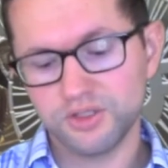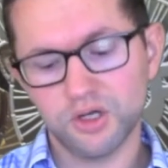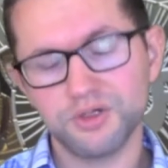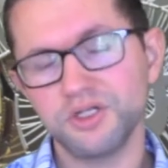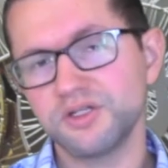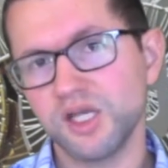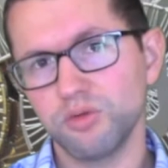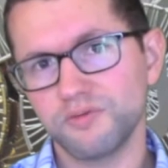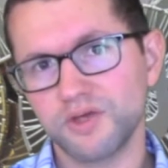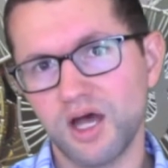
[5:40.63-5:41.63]
Don't need a
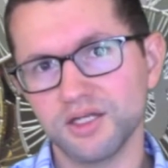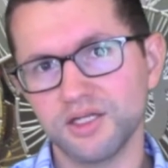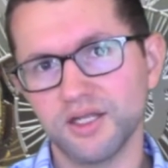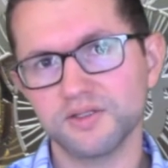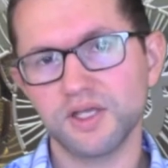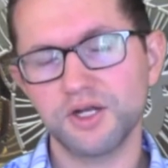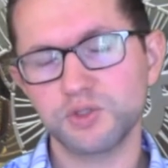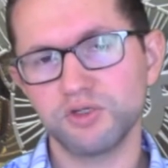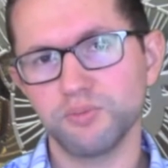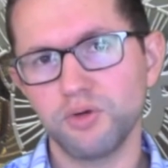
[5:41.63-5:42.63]
table of contents. I just
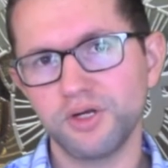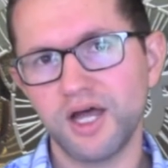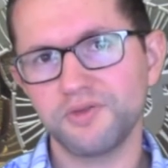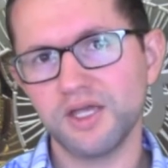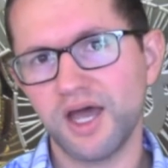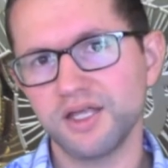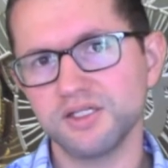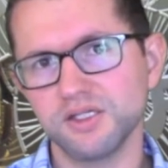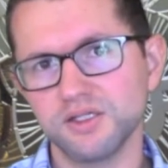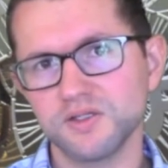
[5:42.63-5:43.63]
want to put out the
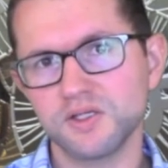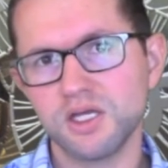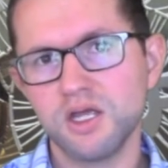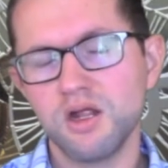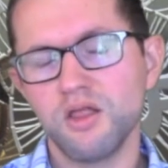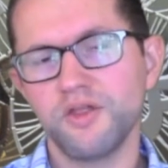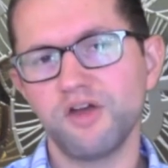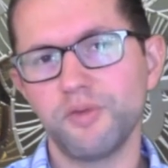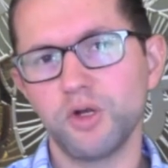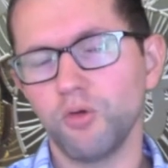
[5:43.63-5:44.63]
ideas that
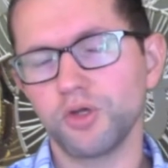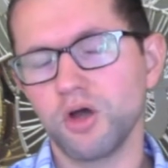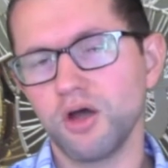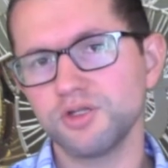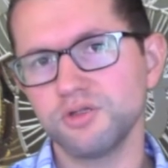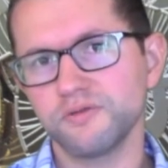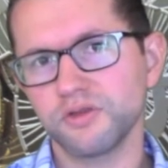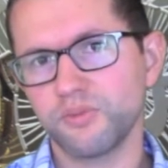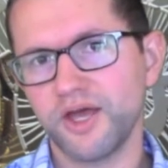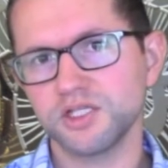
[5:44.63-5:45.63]
I've been holding on to for
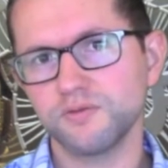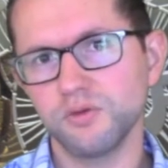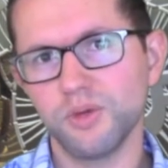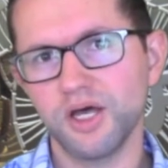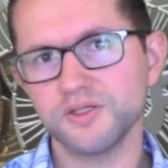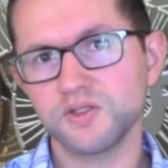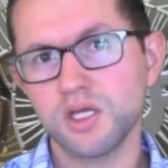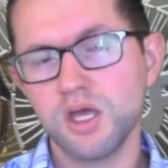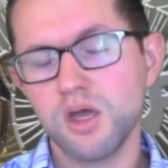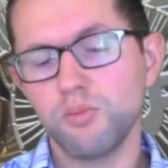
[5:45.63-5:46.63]
the past few months,
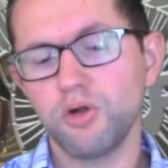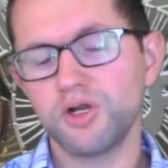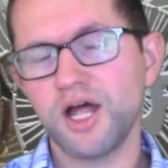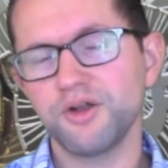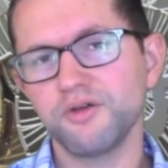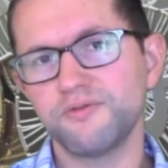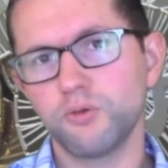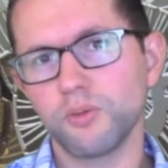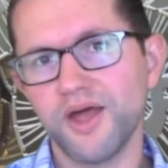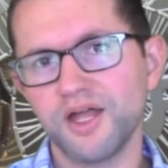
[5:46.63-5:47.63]
put it out in a
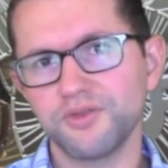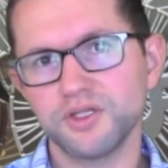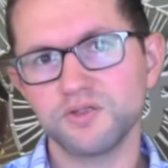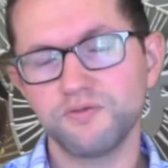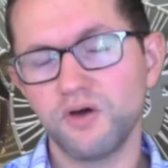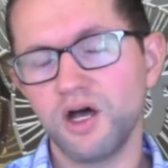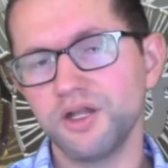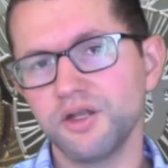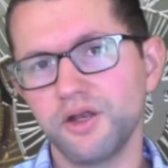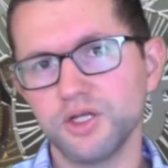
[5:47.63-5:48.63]
format that's
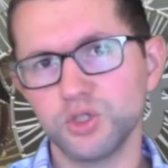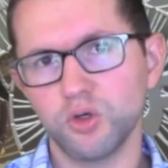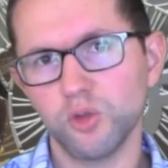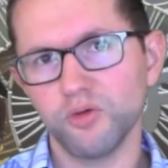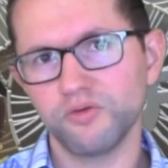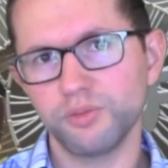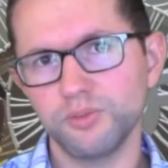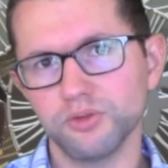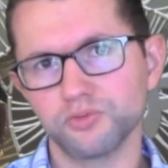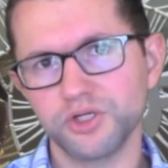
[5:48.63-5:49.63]
fun and enjoyable for
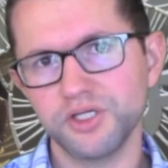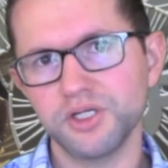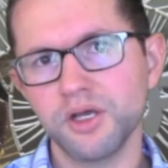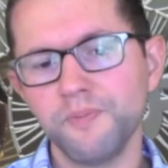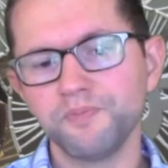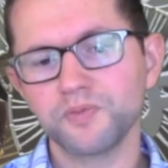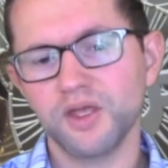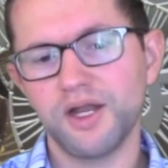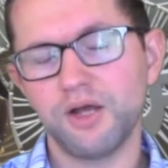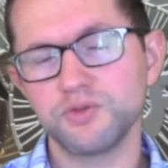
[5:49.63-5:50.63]
people to read,
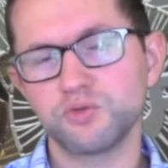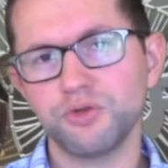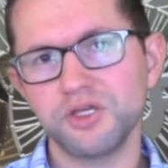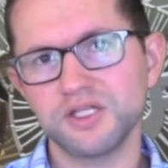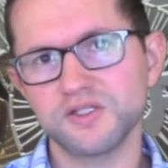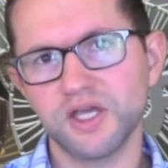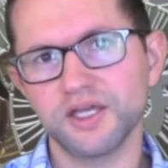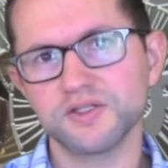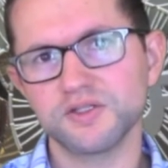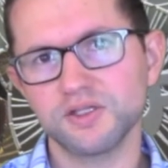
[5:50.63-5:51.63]
and I was really
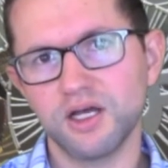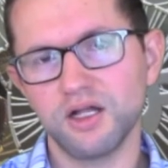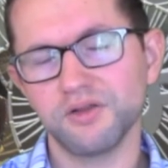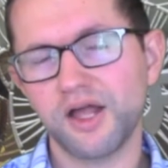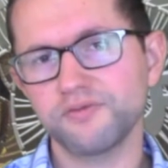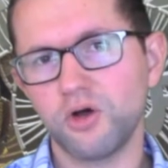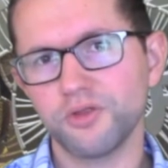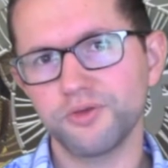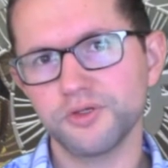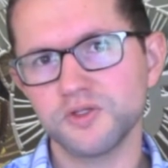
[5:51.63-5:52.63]
concise. A lot of
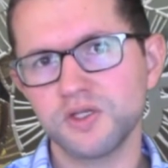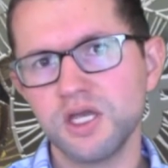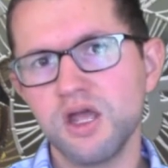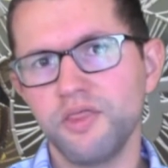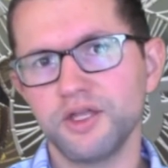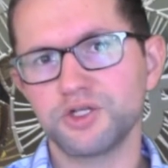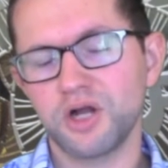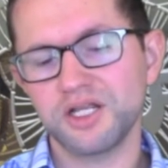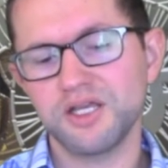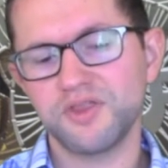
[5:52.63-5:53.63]
authors, they
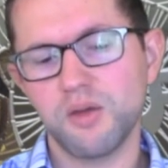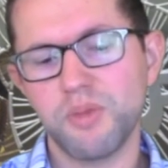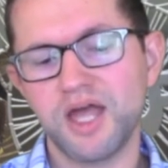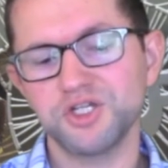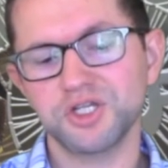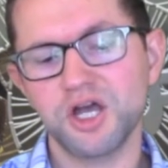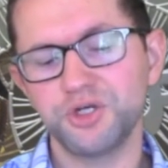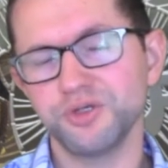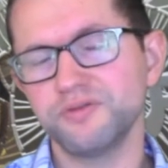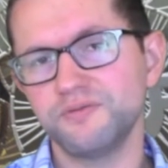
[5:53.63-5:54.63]
try to hit that magic
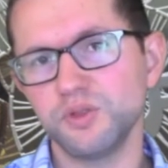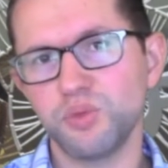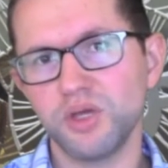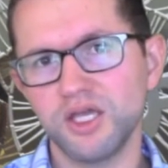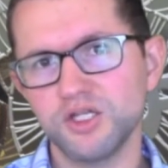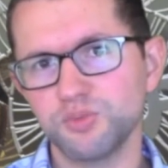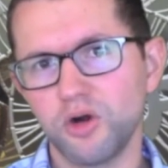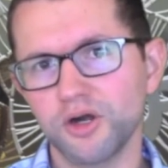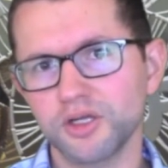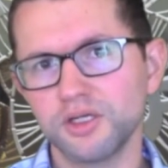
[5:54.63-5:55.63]
150-page
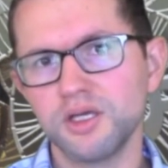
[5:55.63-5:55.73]
mark,